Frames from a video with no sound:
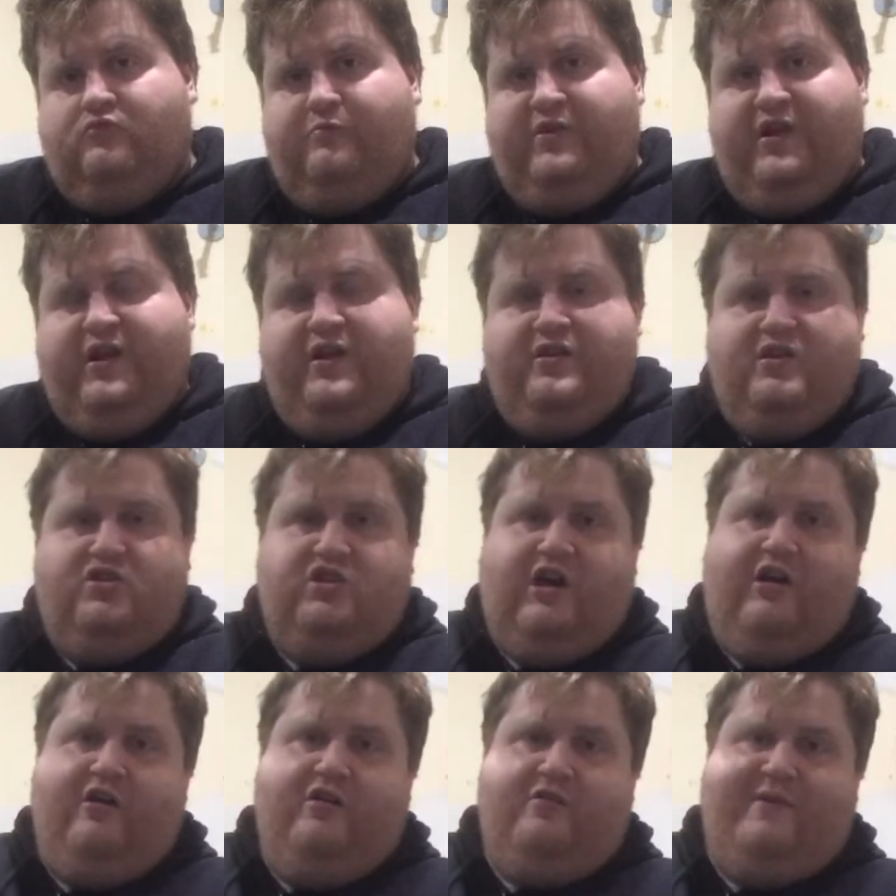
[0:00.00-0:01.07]
Begin the
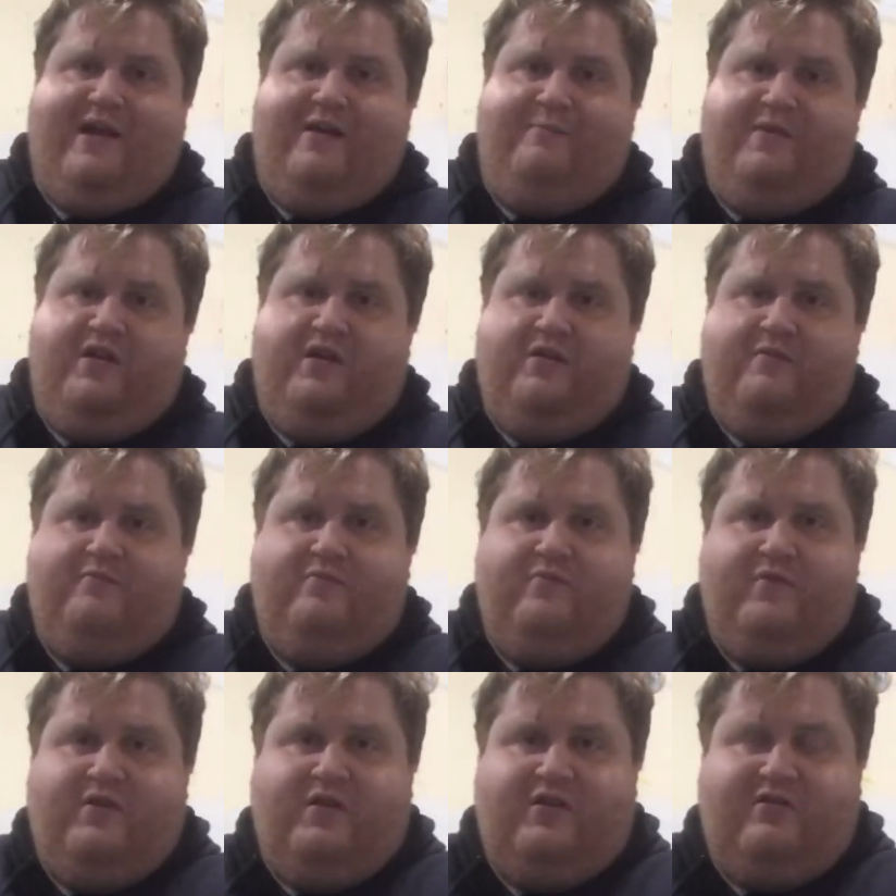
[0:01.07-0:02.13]
show in about a minute
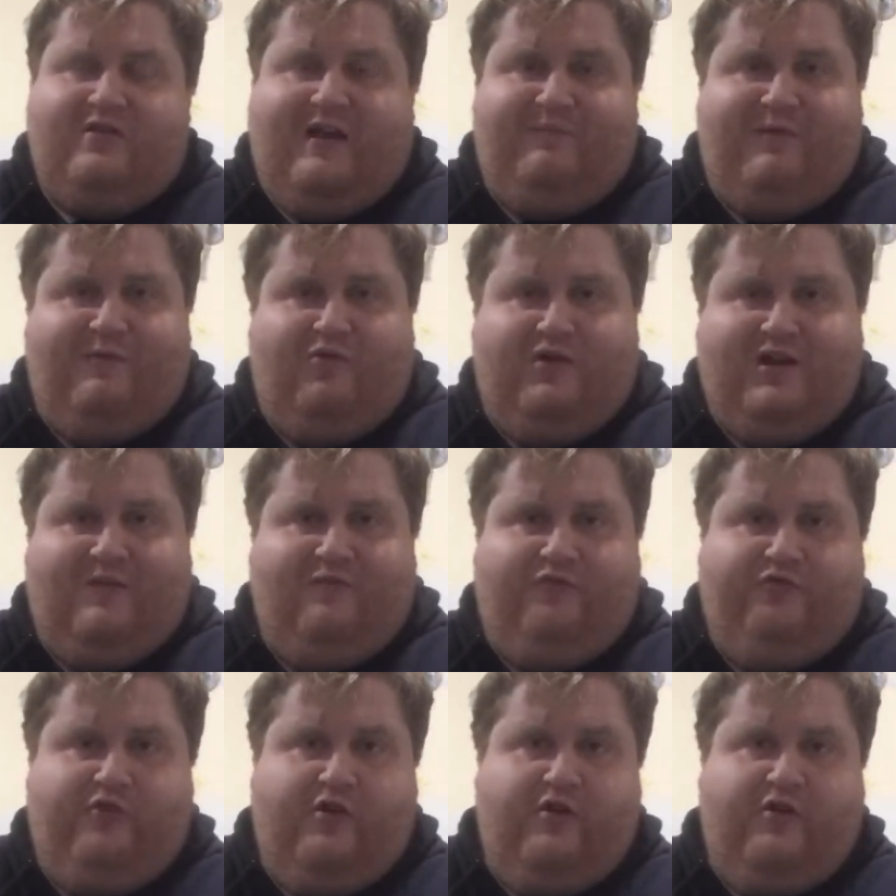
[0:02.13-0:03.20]
and just let people come
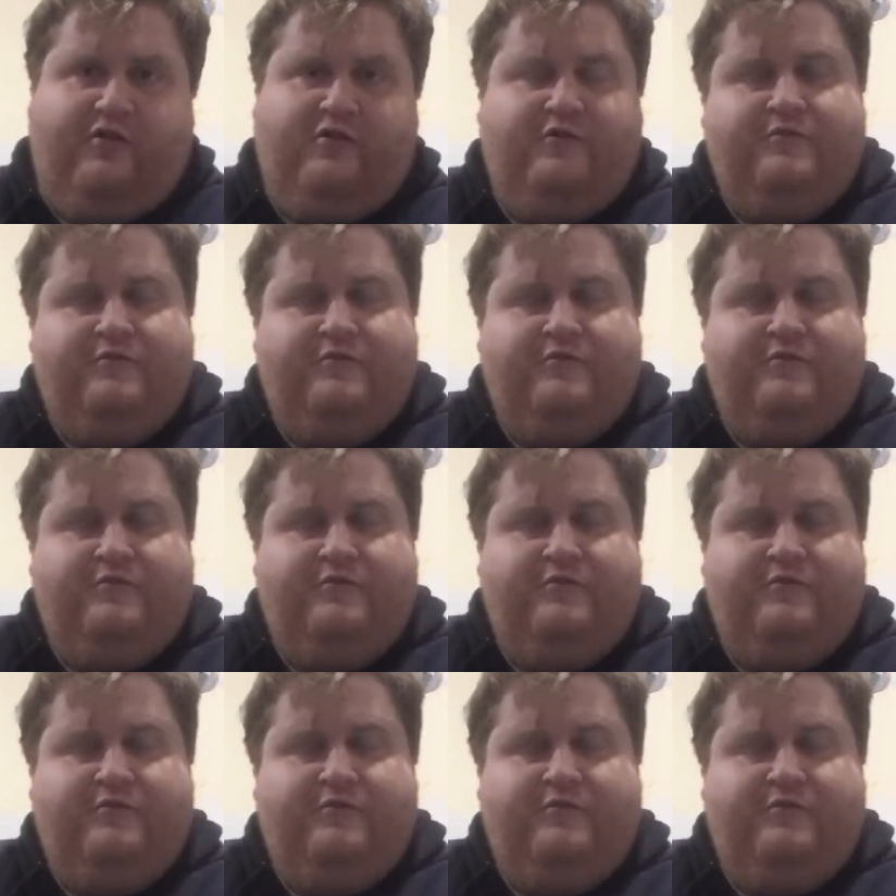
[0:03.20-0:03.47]
through.